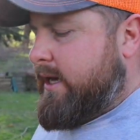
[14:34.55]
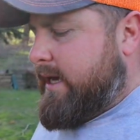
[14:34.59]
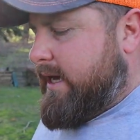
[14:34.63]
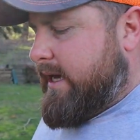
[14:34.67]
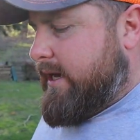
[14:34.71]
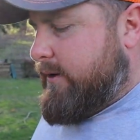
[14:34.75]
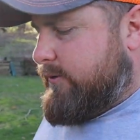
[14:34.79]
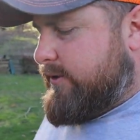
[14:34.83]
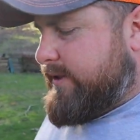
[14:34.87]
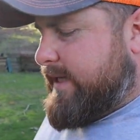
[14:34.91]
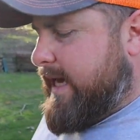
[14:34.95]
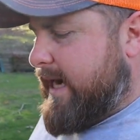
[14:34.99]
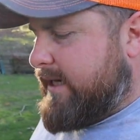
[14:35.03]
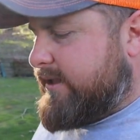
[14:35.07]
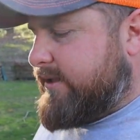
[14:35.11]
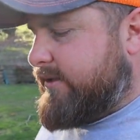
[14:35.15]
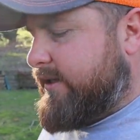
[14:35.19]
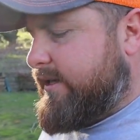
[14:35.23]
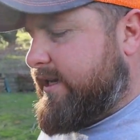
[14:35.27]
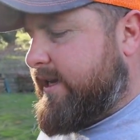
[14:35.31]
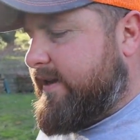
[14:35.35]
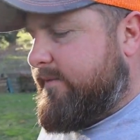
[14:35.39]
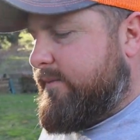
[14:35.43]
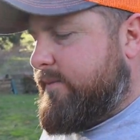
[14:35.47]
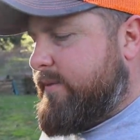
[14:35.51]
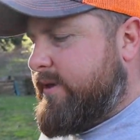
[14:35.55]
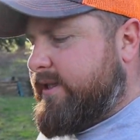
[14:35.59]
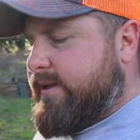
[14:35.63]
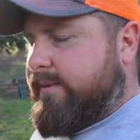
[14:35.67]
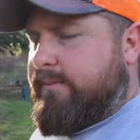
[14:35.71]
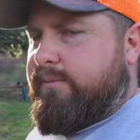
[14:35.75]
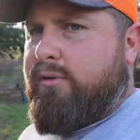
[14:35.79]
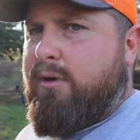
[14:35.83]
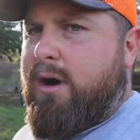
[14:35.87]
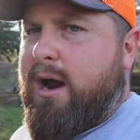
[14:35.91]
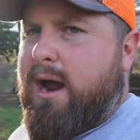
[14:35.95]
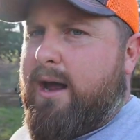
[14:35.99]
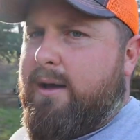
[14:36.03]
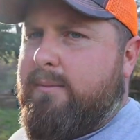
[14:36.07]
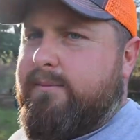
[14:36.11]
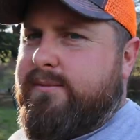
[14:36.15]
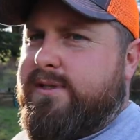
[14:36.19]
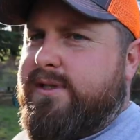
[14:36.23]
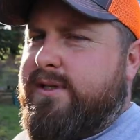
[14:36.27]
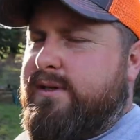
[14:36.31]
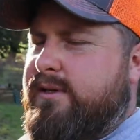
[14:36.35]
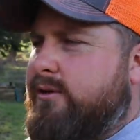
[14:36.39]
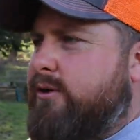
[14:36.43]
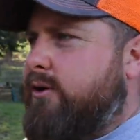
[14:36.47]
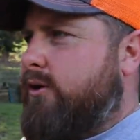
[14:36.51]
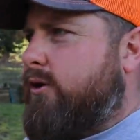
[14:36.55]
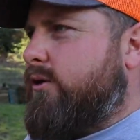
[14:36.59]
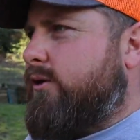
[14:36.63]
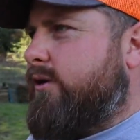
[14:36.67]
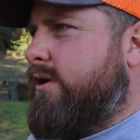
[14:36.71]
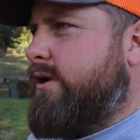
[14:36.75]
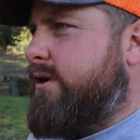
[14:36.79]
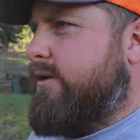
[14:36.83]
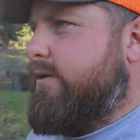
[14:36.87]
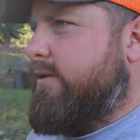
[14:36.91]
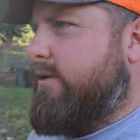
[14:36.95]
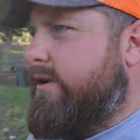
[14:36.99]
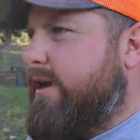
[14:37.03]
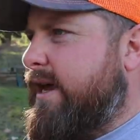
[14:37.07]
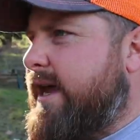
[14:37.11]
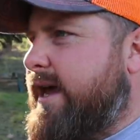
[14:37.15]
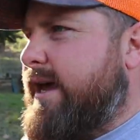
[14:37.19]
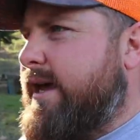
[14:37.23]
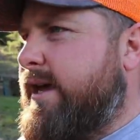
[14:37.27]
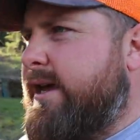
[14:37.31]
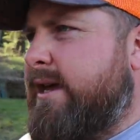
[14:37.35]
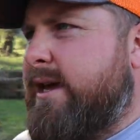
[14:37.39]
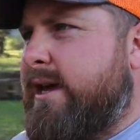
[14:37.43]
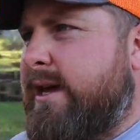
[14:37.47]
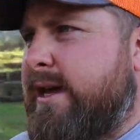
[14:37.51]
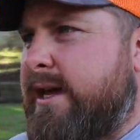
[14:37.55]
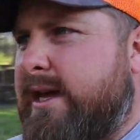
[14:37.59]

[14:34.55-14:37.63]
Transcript: It was actually giving me some problems earlier in the day.